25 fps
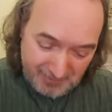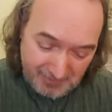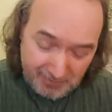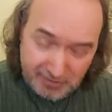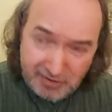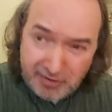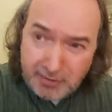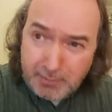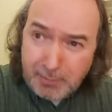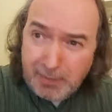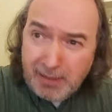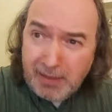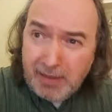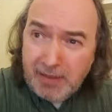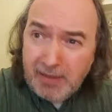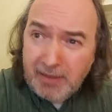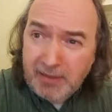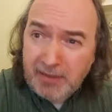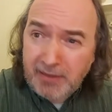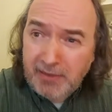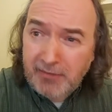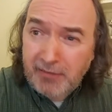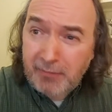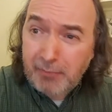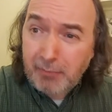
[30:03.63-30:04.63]
the
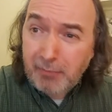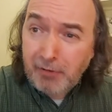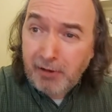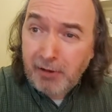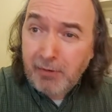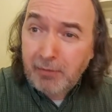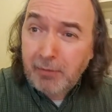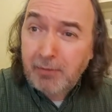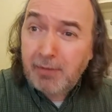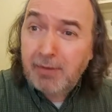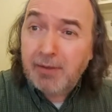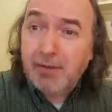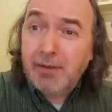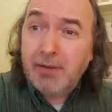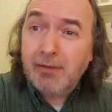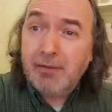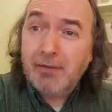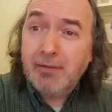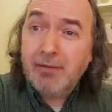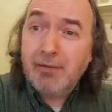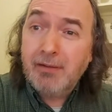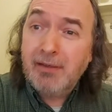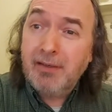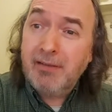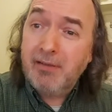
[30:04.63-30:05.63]
spell you've broke
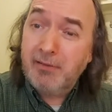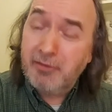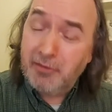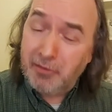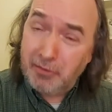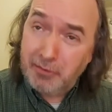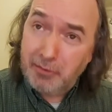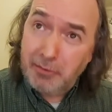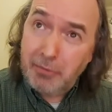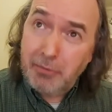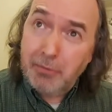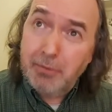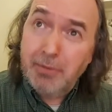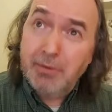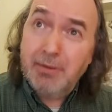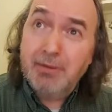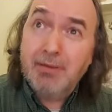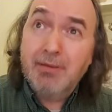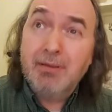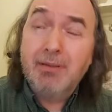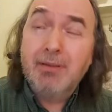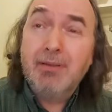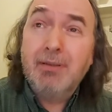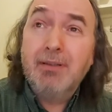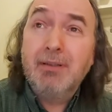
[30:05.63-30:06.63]
in two,
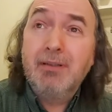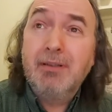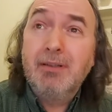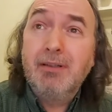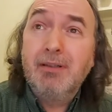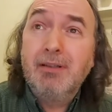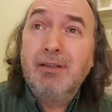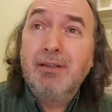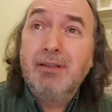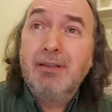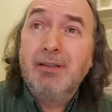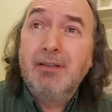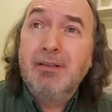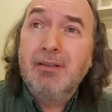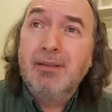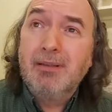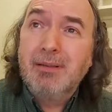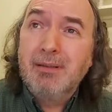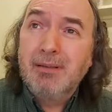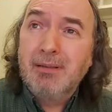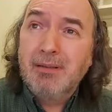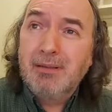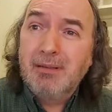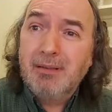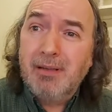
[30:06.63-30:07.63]

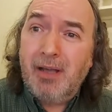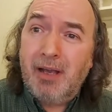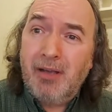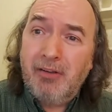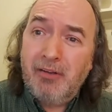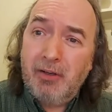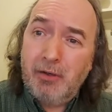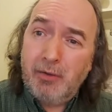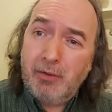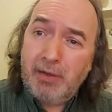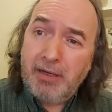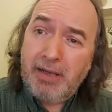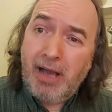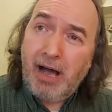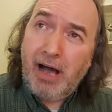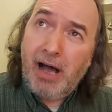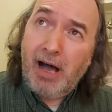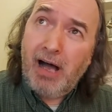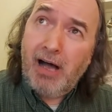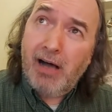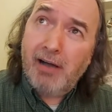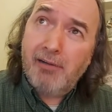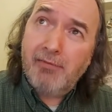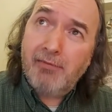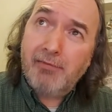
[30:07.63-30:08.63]
and only
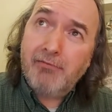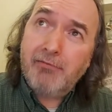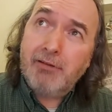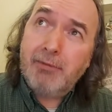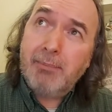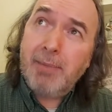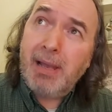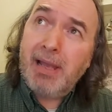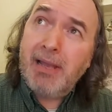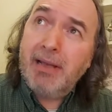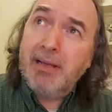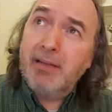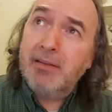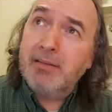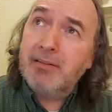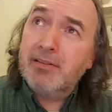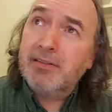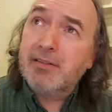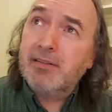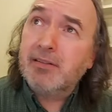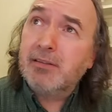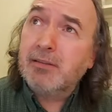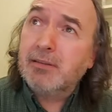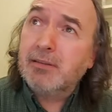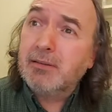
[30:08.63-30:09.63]
half
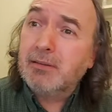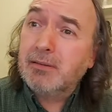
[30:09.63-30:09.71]
remains.